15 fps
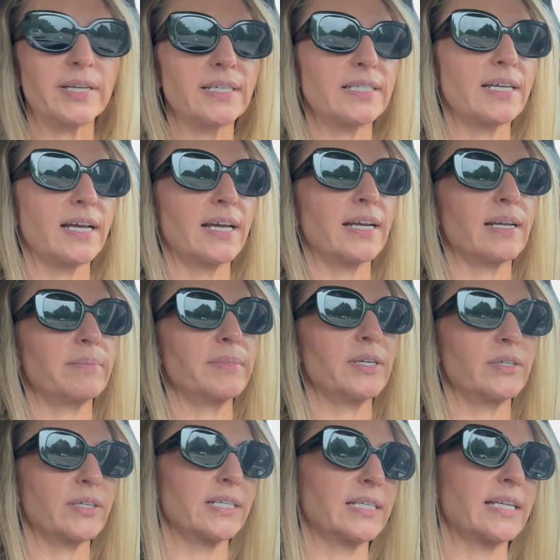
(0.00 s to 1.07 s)
done a
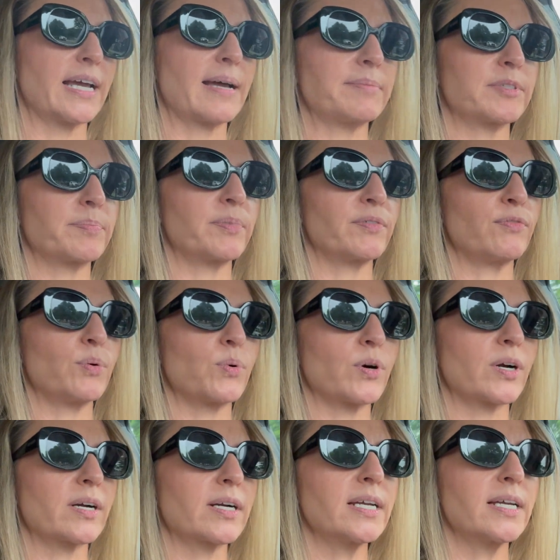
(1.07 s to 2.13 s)
million times before.